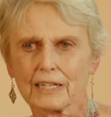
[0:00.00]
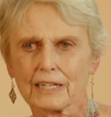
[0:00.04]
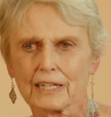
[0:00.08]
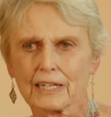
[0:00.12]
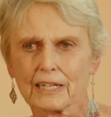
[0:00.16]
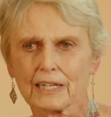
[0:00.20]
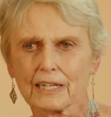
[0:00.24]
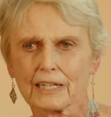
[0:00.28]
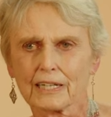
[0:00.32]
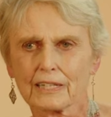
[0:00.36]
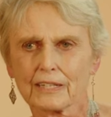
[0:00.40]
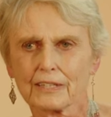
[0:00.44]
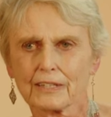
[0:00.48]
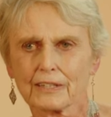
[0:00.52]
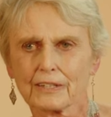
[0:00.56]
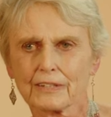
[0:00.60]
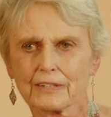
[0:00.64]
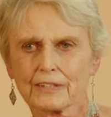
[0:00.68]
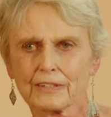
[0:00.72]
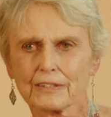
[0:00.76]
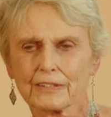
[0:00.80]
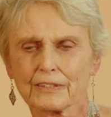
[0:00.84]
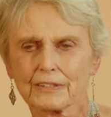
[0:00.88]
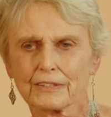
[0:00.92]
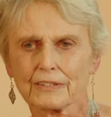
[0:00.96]
And
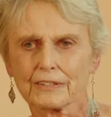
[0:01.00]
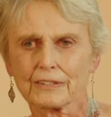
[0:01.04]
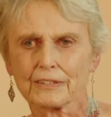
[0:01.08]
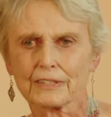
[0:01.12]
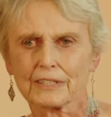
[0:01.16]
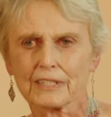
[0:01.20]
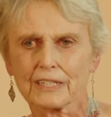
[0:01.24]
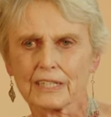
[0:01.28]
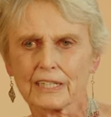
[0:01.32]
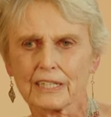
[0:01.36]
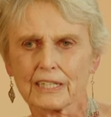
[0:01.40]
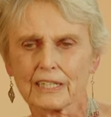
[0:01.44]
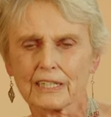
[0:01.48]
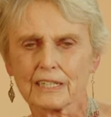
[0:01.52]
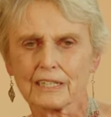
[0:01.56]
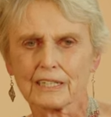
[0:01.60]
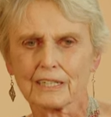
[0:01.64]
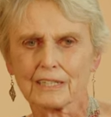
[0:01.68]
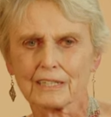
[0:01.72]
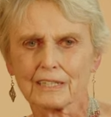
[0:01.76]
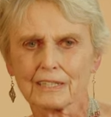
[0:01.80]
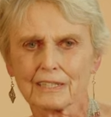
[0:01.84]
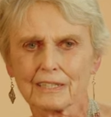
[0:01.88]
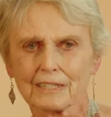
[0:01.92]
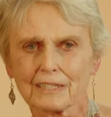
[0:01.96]
the
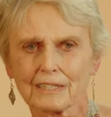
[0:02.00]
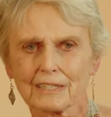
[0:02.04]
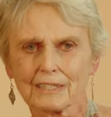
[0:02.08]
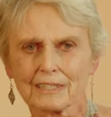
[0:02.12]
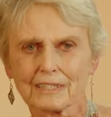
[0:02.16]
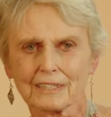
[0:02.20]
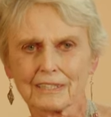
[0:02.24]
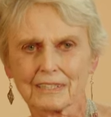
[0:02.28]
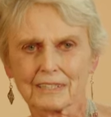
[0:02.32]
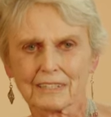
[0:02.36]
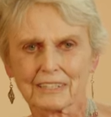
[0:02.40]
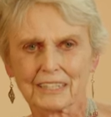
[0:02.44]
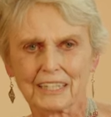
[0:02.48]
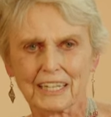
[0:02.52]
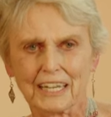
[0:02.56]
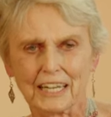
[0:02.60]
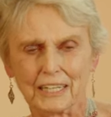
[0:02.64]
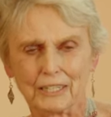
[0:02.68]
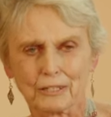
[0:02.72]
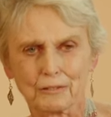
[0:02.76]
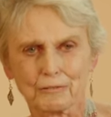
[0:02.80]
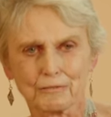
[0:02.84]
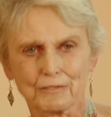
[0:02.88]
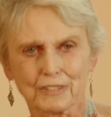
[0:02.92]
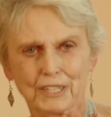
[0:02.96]

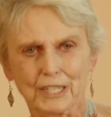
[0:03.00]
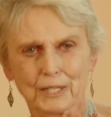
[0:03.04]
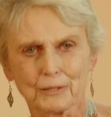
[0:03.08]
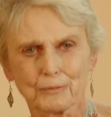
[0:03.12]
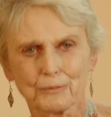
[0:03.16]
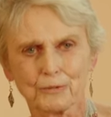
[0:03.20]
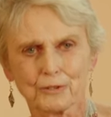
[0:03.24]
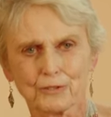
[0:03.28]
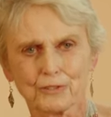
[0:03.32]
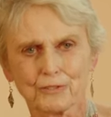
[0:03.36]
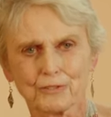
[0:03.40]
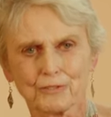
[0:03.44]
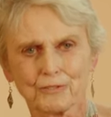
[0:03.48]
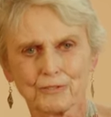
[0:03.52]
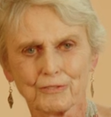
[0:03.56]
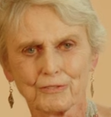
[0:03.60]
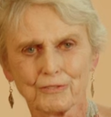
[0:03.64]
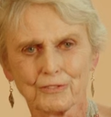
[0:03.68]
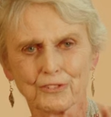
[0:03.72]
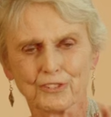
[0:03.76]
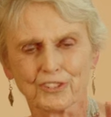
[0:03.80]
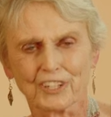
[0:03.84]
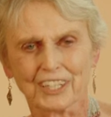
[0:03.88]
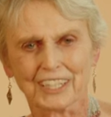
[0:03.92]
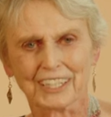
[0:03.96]
candle flame would
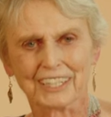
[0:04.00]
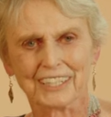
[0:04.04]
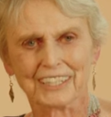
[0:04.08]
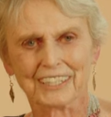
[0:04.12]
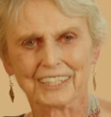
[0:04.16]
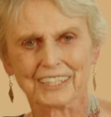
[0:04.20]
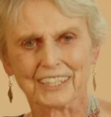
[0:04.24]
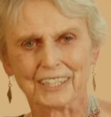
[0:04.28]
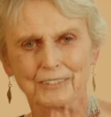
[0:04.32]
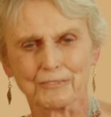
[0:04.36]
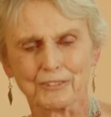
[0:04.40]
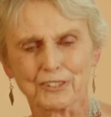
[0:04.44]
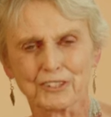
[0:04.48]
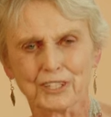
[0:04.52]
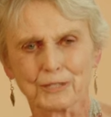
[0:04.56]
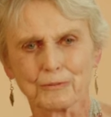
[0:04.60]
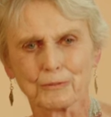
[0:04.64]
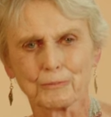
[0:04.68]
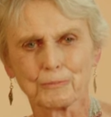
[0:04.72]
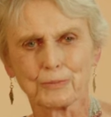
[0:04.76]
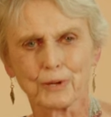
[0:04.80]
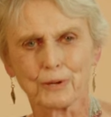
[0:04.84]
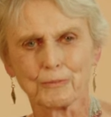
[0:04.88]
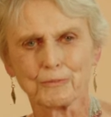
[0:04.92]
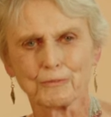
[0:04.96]
shake every time a
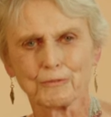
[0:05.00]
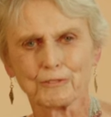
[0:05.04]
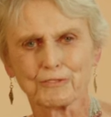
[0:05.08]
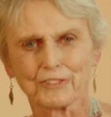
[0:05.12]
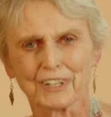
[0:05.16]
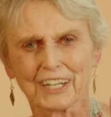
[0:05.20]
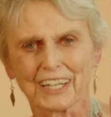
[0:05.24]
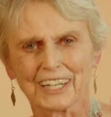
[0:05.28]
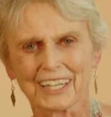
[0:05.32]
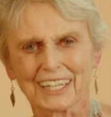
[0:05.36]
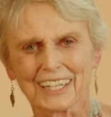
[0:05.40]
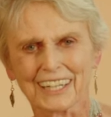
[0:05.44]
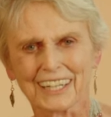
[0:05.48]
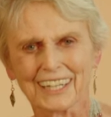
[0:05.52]
bomb fell.